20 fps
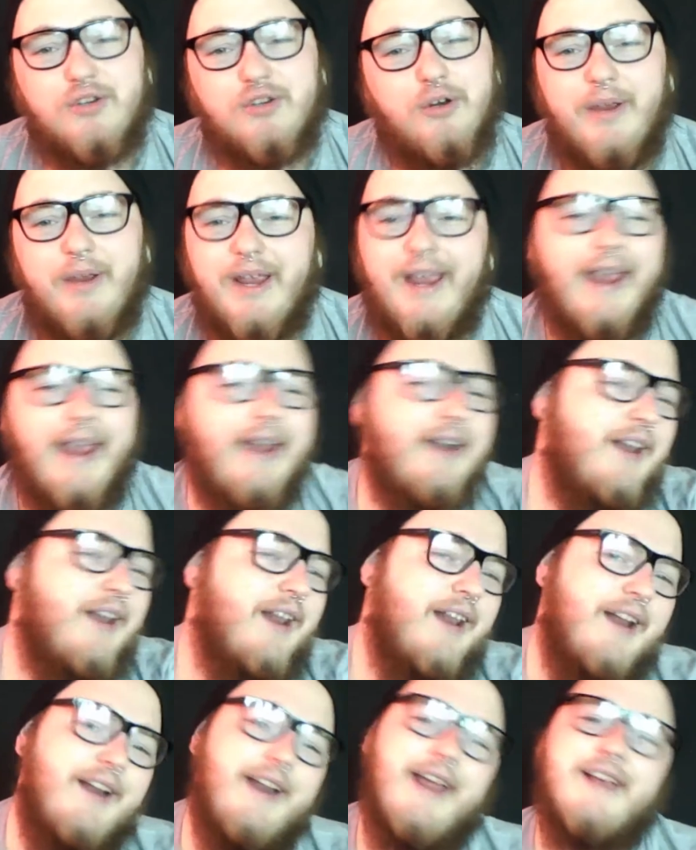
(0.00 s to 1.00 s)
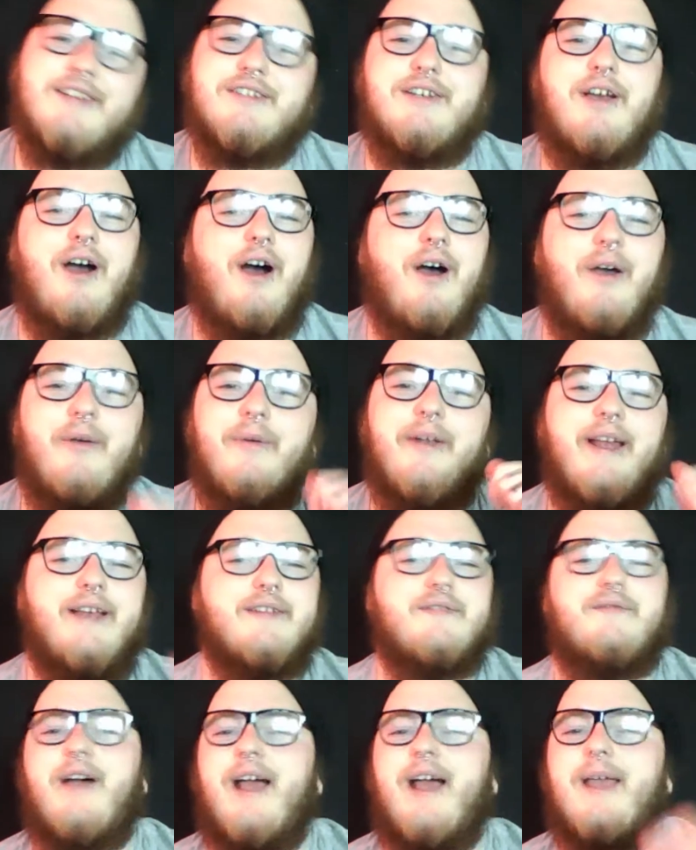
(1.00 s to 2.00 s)
Screw it in, let's
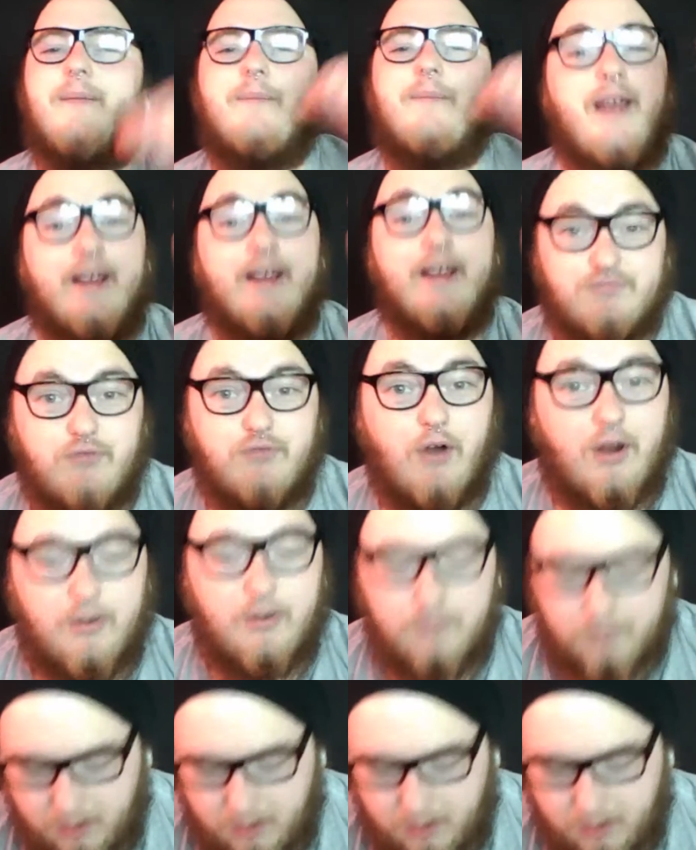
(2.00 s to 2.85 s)
go, let's vape, let's